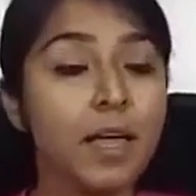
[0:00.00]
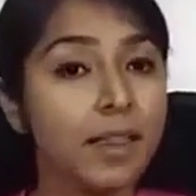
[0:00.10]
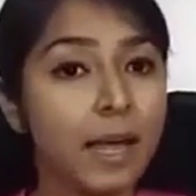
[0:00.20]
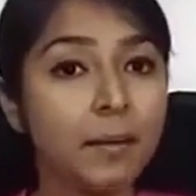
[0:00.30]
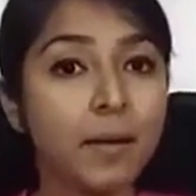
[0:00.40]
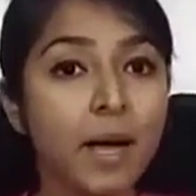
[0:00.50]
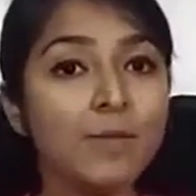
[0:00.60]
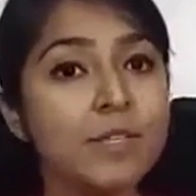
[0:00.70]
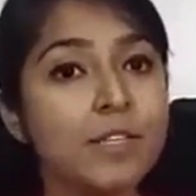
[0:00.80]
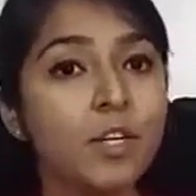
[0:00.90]
That
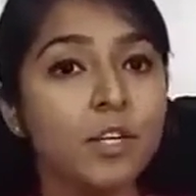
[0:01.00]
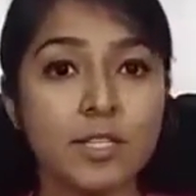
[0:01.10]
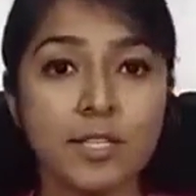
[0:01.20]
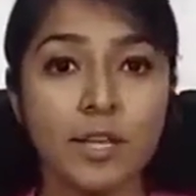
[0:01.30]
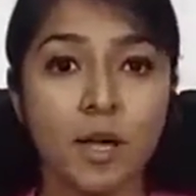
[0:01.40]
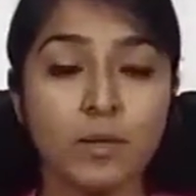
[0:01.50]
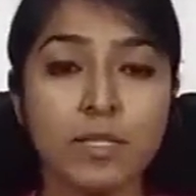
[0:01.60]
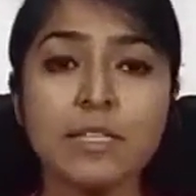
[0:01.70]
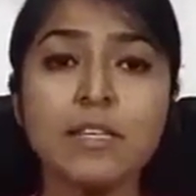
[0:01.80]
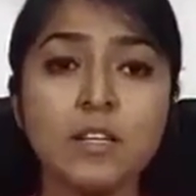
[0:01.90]
becomes dearness
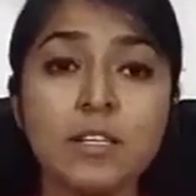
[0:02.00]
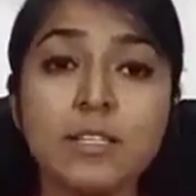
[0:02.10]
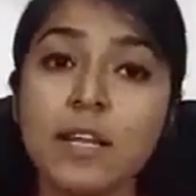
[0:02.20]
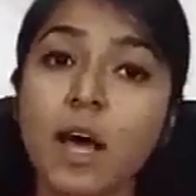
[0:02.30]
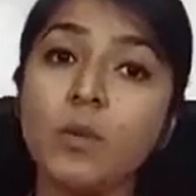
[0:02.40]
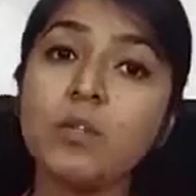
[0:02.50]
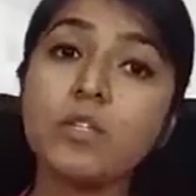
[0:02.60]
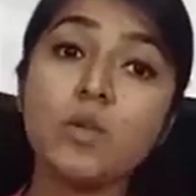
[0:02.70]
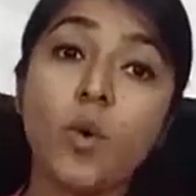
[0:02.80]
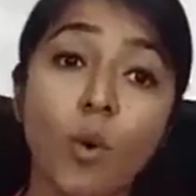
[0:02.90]
allowance. Dearness
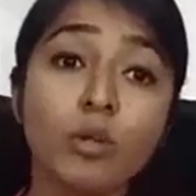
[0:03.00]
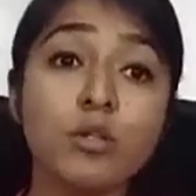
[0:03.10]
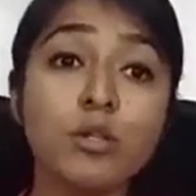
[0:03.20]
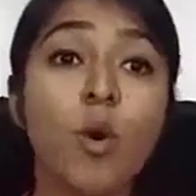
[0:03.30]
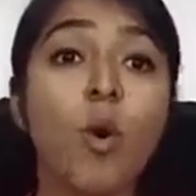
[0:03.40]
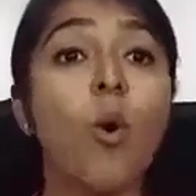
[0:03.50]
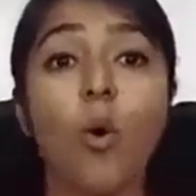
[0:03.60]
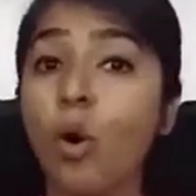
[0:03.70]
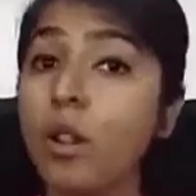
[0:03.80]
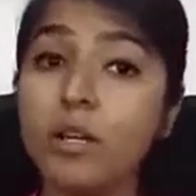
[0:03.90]
allowance is also
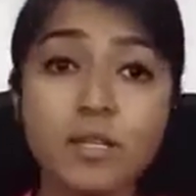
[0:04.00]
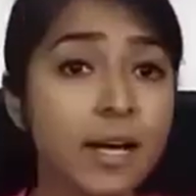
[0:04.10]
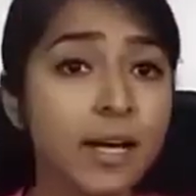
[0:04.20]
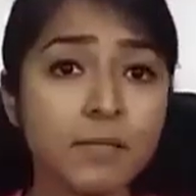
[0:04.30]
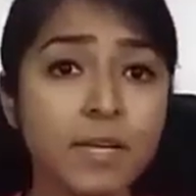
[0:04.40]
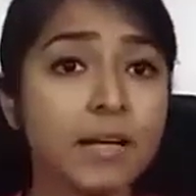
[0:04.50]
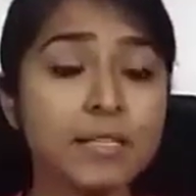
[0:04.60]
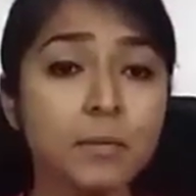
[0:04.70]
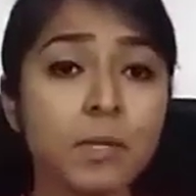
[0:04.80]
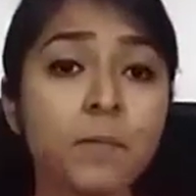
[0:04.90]
all the time
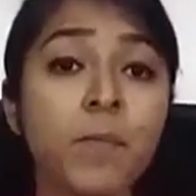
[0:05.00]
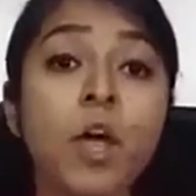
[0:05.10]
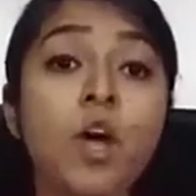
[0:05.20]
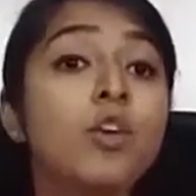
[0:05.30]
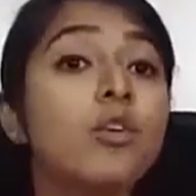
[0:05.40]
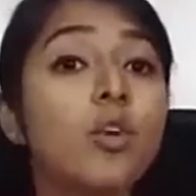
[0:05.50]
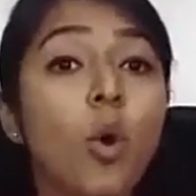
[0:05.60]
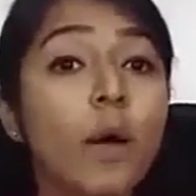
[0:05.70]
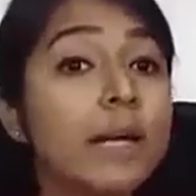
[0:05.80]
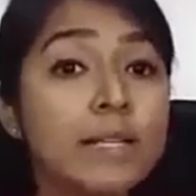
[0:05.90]
taxable.
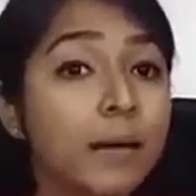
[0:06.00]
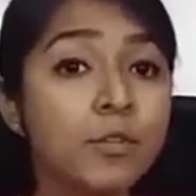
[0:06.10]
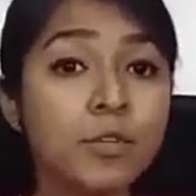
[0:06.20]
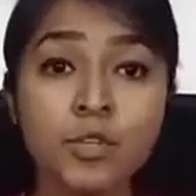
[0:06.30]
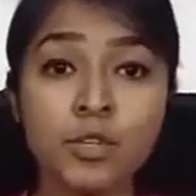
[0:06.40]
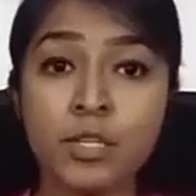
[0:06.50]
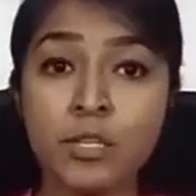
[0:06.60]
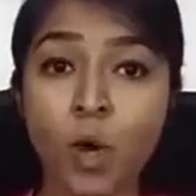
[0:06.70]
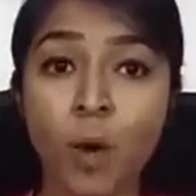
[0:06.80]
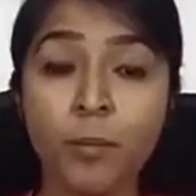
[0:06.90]
No exemption to
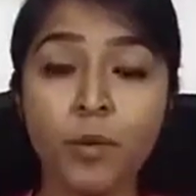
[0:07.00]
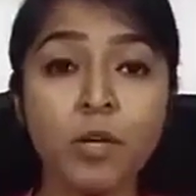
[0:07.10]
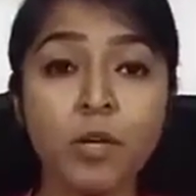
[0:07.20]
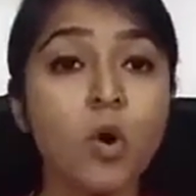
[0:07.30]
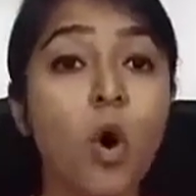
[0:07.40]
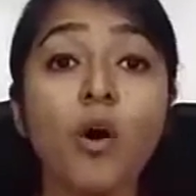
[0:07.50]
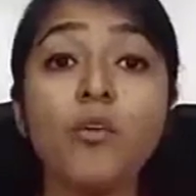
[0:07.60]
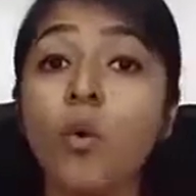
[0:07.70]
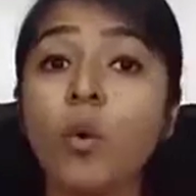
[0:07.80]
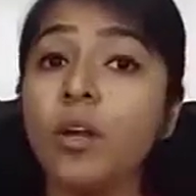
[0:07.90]
this component
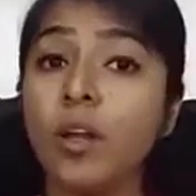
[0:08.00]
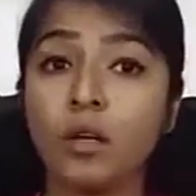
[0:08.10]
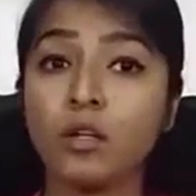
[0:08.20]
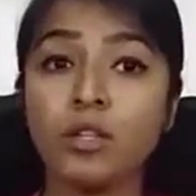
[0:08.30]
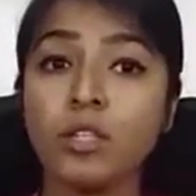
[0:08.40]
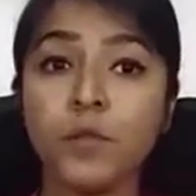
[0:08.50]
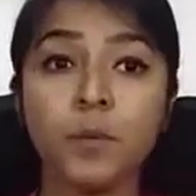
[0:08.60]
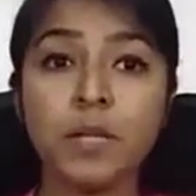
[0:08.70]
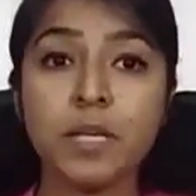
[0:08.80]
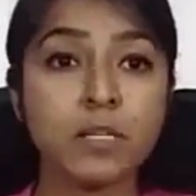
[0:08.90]
or no deductions
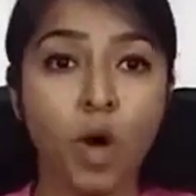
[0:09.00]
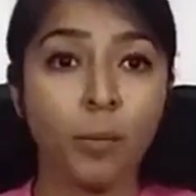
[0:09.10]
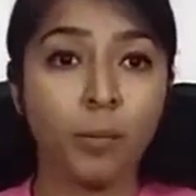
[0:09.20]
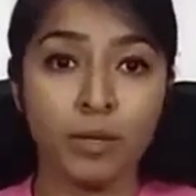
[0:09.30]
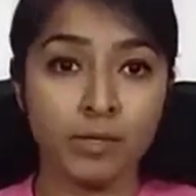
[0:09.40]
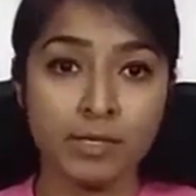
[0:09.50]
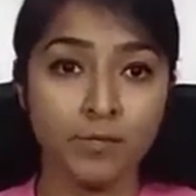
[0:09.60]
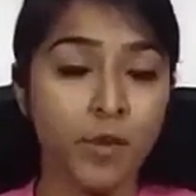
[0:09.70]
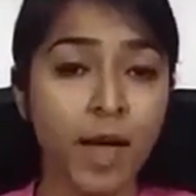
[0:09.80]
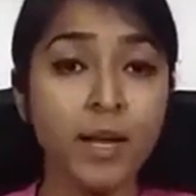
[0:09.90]
from these components.
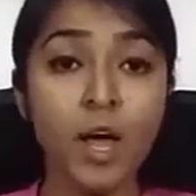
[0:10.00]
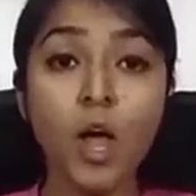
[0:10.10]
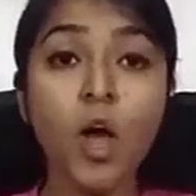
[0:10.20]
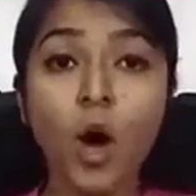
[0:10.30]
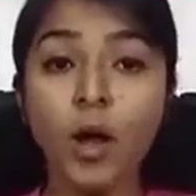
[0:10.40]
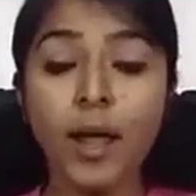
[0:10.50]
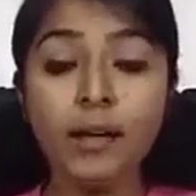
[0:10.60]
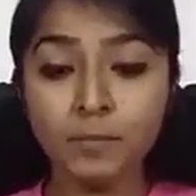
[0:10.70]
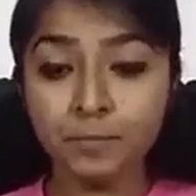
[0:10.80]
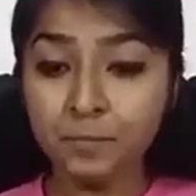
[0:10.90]
Fine? Alright?